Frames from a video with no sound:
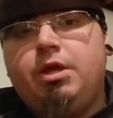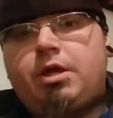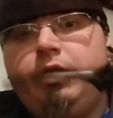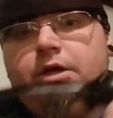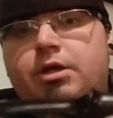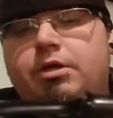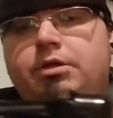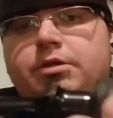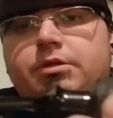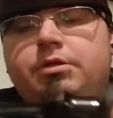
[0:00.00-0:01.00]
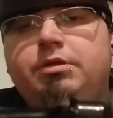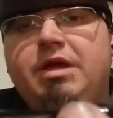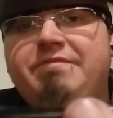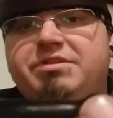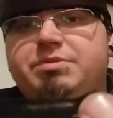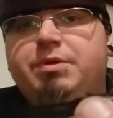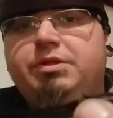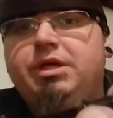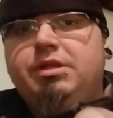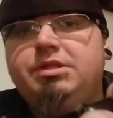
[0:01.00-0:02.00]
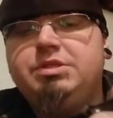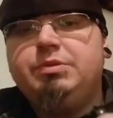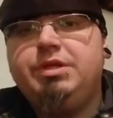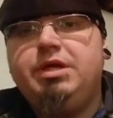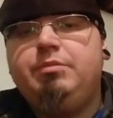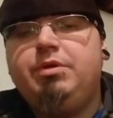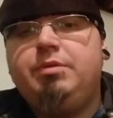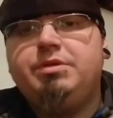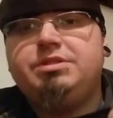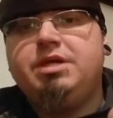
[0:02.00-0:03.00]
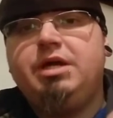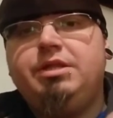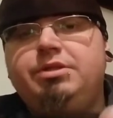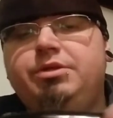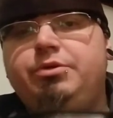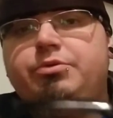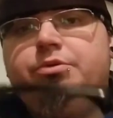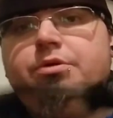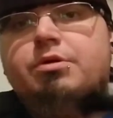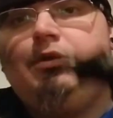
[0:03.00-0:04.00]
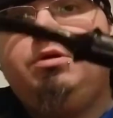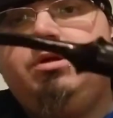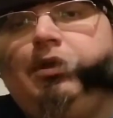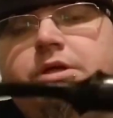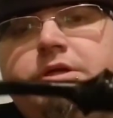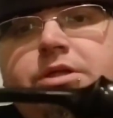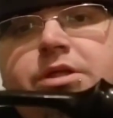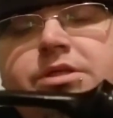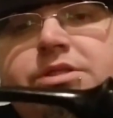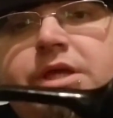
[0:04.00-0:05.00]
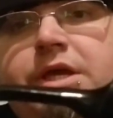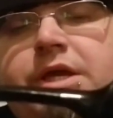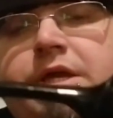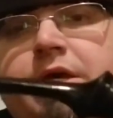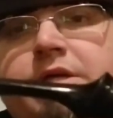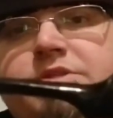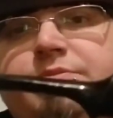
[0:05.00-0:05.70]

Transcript: Uh, haven't smoked out of this one yet but I'm excited to. It is a uh,